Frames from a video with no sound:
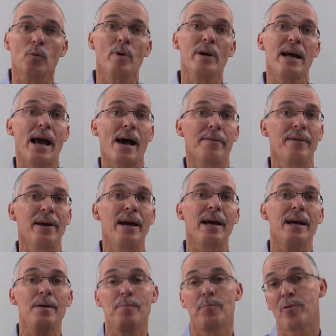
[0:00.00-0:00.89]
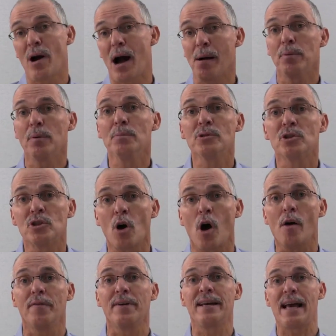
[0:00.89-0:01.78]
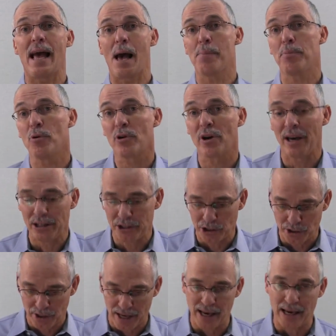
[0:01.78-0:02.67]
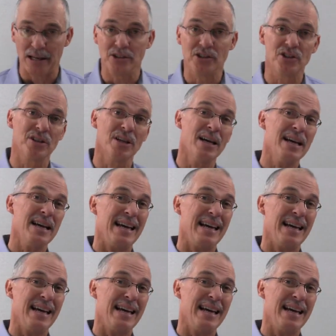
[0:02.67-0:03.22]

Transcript: we have a problem-solving application case.